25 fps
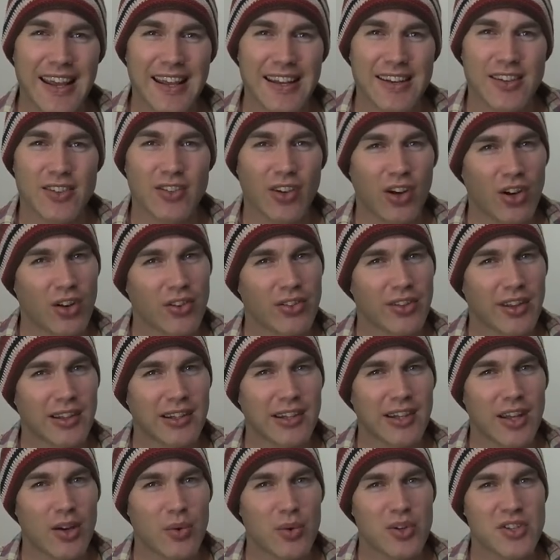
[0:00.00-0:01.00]
end on the
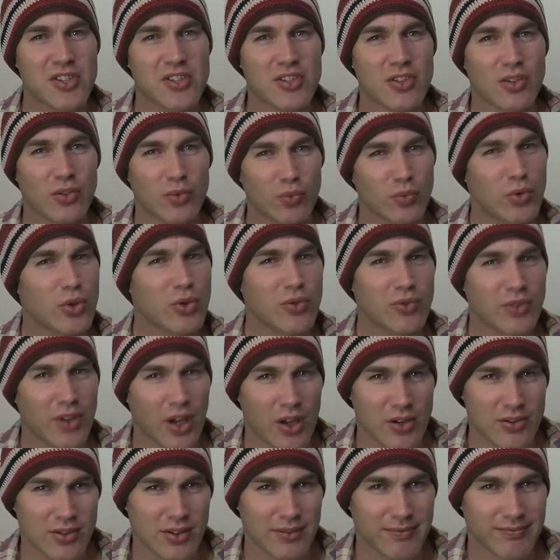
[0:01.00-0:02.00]
lowest root
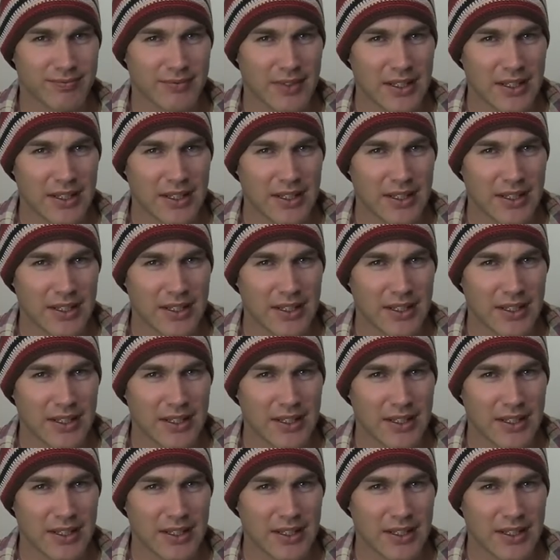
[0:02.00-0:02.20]
note